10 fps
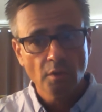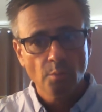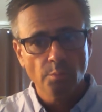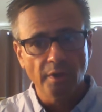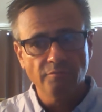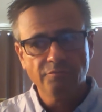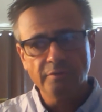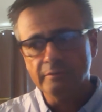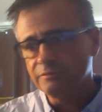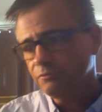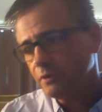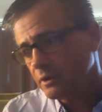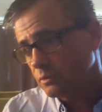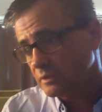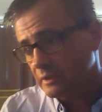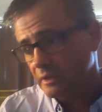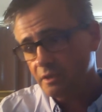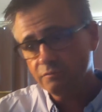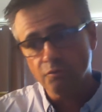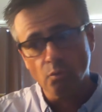But very
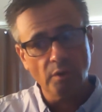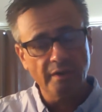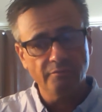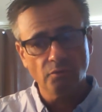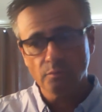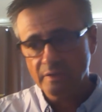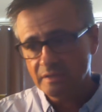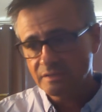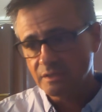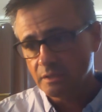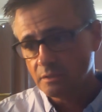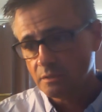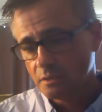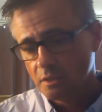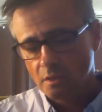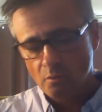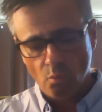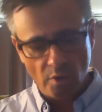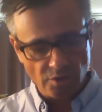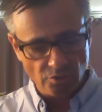frequently, for whatever reason,
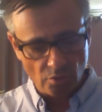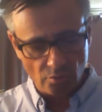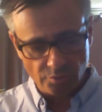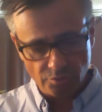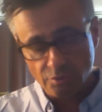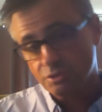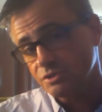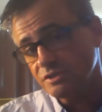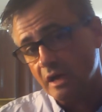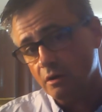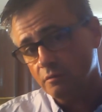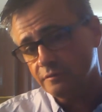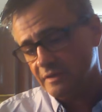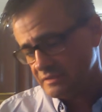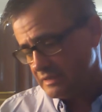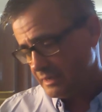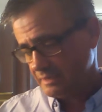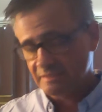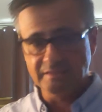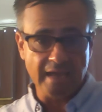when you go and do it yourself, it's not
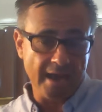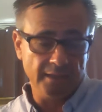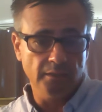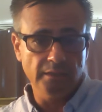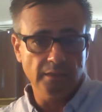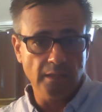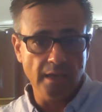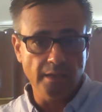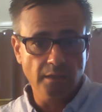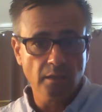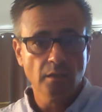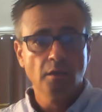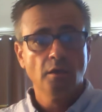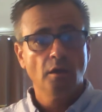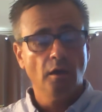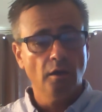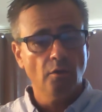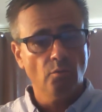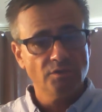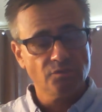exactly like
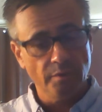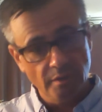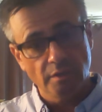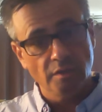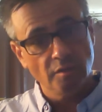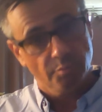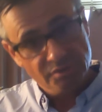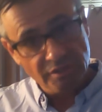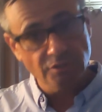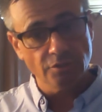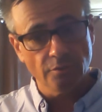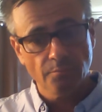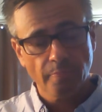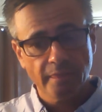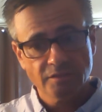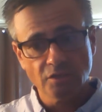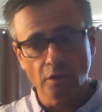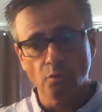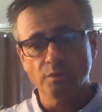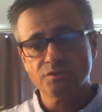what's written in the procedure.
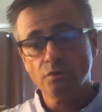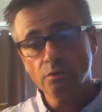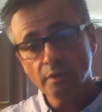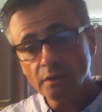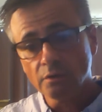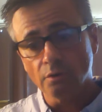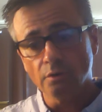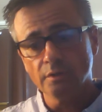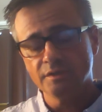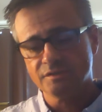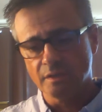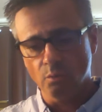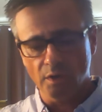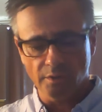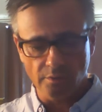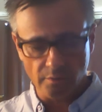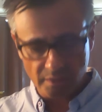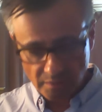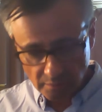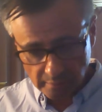So what's critical is that while you're
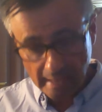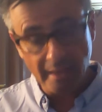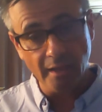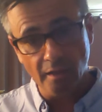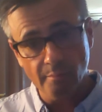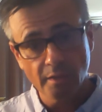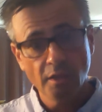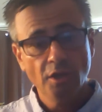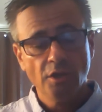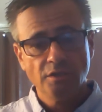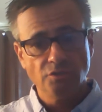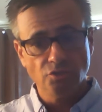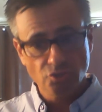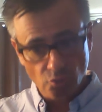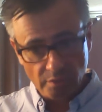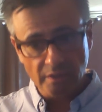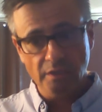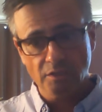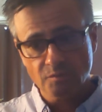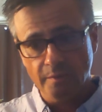in the lab doing an
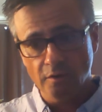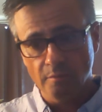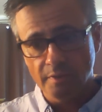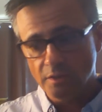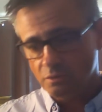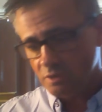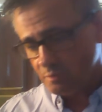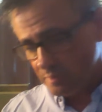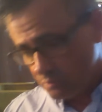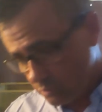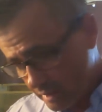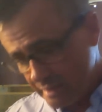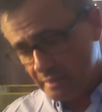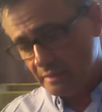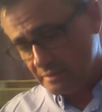experiment, you need to be writing